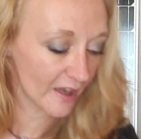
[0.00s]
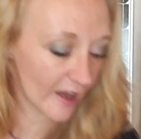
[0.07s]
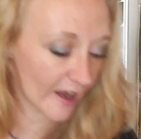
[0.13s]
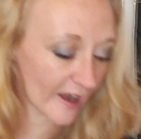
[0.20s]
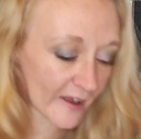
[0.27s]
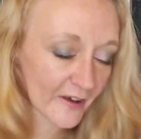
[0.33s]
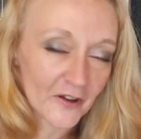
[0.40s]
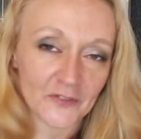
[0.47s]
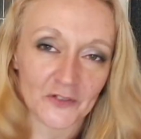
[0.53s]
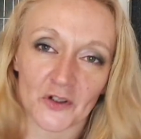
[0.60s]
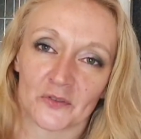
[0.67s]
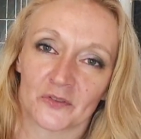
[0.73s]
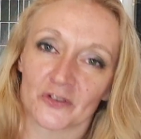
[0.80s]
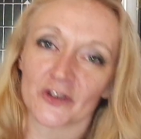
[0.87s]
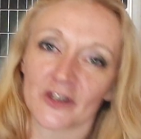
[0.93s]
and I've
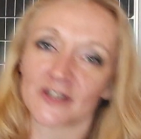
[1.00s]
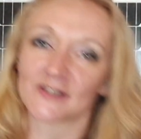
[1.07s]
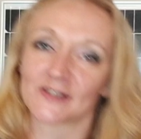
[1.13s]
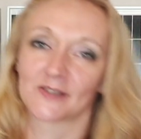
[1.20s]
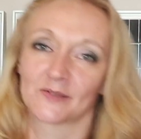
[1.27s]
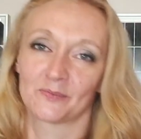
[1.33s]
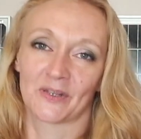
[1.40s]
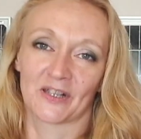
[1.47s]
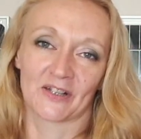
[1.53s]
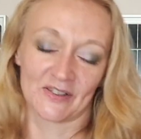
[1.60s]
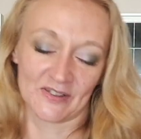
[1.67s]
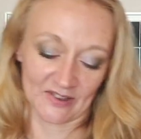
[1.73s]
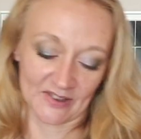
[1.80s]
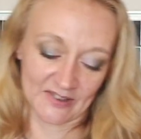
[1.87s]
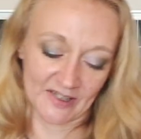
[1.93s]
gone for this
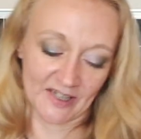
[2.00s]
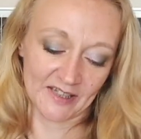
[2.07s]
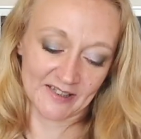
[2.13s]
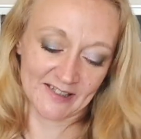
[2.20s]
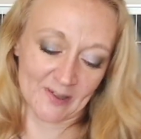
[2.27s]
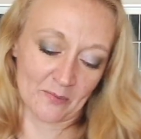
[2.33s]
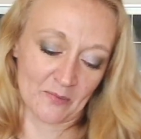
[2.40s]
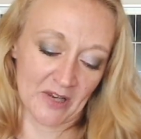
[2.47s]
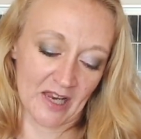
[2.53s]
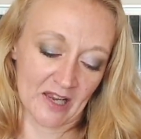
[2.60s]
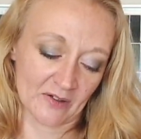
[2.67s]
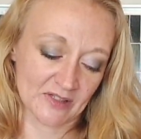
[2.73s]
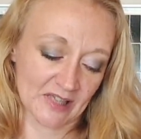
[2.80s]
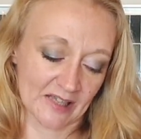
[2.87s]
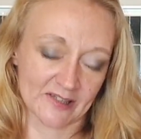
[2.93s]
because I've seen somebody
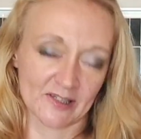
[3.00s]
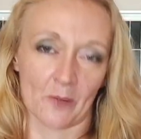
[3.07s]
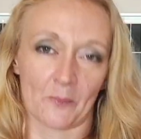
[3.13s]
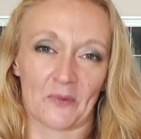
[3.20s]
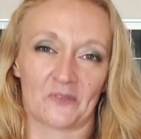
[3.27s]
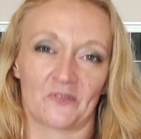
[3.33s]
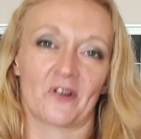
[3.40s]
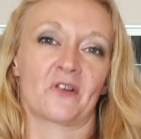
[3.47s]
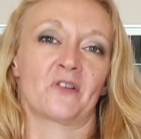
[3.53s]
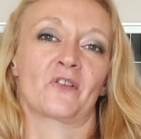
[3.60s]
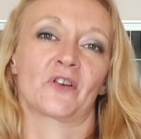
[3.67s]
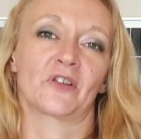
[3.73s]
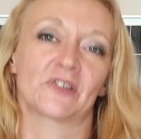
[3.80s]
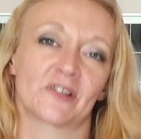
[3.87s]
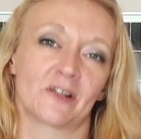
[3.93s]
else had something very,
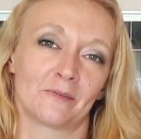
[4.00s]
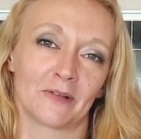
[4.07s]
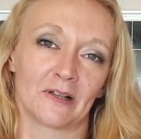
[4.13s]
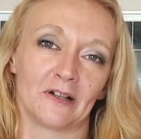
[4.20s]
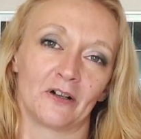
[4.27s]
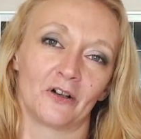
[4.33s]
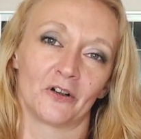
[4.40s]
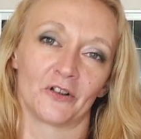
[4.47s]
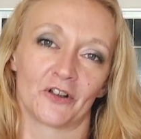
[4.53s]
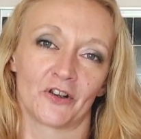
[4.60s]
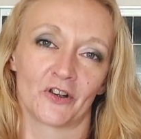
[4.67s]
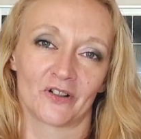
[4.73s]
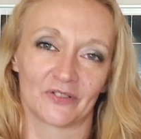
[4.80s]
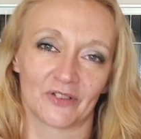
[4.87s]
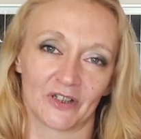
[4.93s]
very similar on
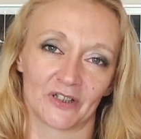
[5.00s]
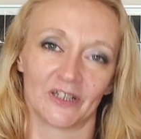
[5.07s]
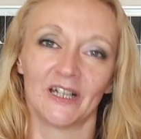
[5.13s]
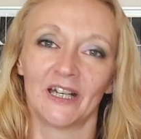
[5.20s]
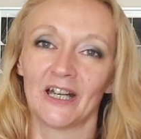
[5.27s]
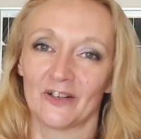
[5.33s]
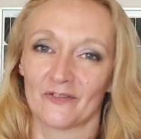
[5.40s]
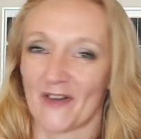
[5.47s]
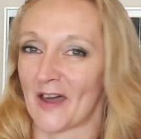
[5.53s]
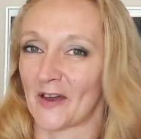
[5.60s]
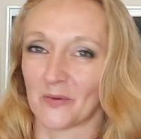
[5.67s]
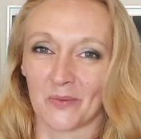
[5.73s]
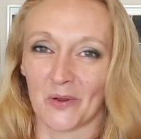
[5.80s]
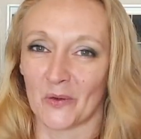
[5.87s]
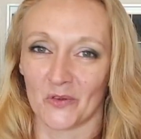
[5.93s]
another
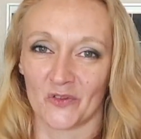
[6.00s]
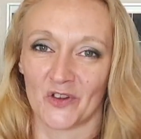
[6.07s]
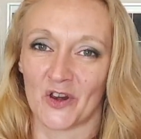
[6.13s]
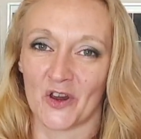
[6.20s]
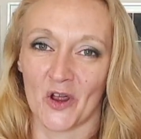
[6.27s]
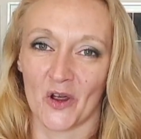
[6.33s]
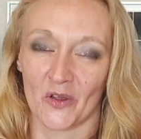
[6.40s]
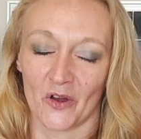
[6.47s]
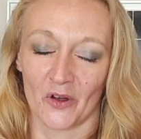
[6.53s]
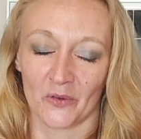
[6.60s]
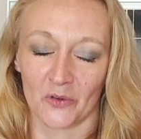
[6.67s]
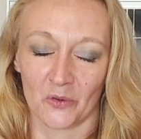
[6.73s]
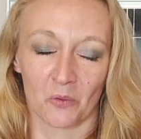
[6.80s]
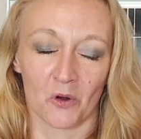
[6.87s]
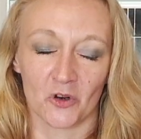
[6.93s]
van build video that I
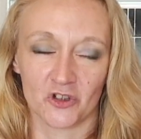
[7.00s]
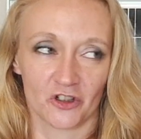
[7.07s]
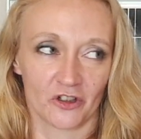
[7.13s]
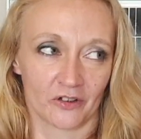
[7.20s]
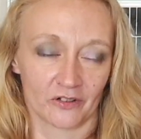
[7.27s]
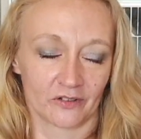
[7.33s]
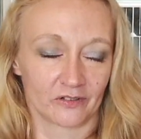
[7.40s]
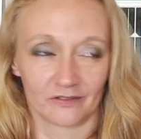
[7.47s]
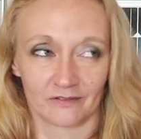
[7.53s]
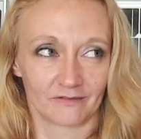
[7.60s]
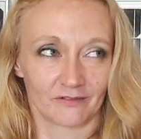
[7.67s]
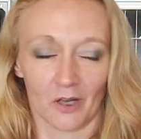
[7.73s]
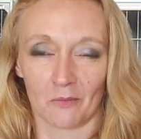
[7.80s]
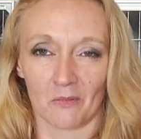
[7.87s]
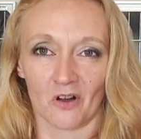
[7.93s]
was watching
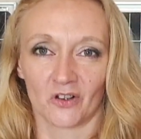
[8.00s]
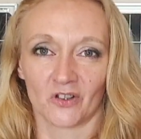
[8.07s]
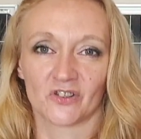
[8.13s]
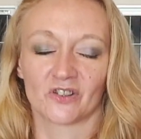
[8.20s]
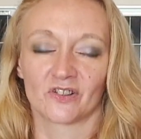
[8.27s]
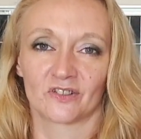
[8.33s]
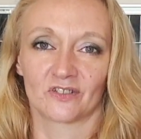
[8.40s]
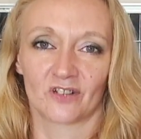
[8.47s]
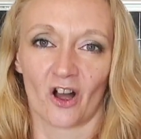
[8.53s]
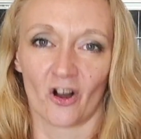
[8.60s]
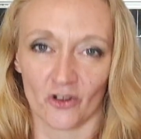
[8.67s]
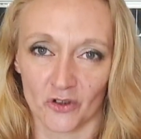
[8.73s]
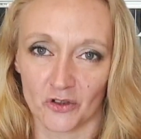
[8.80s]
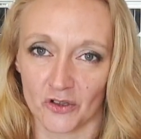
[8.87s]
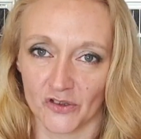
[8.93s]
amongst the
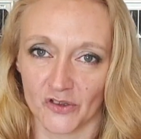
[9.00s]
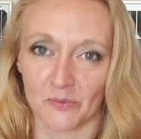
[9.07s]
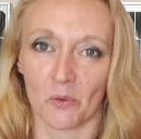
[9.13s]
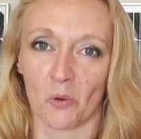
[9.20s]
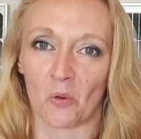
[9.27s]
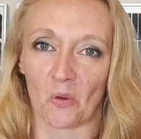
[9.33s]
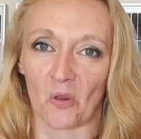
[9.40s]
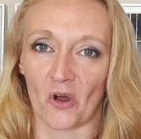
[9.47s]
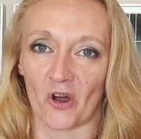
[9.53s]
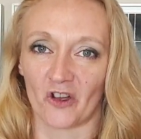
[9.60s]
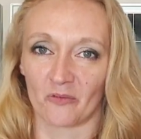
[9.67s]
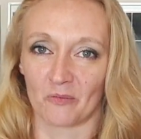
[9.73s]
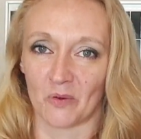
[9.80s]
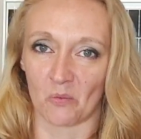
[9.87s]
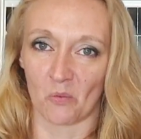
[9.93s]
hundreds more that
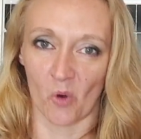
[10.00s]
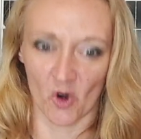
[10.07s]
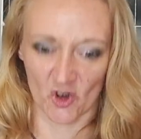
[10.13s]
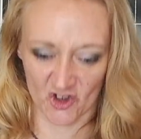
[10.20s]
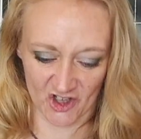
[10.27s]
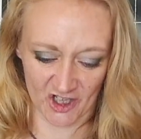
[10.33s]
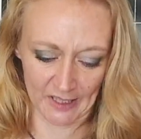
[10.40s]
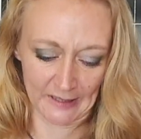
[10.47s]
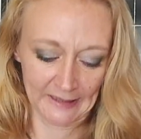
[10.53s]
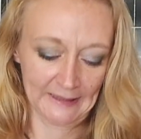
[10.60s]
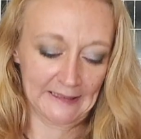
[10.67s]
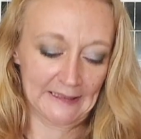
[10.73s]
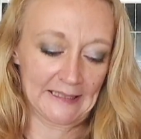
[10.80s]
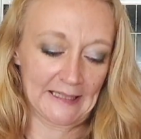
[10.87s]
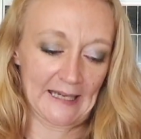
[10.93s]
I've been watching,
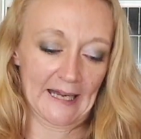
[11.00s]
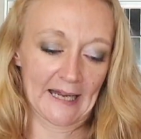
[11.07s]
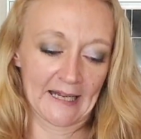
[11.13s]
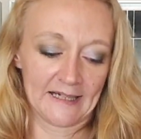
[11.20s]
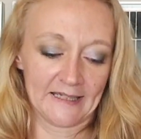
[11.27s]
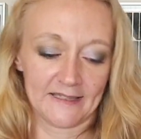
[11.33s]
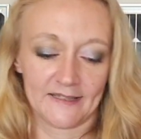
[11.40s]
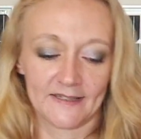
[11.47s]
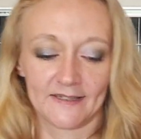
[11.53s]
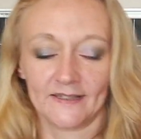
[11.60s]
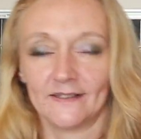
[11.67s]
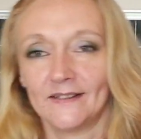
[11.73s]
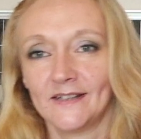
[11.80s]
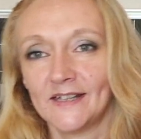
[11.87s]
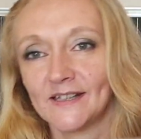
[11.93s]
and
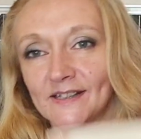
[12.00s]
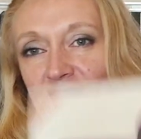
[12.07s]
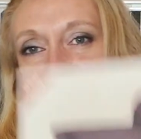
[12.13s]
it is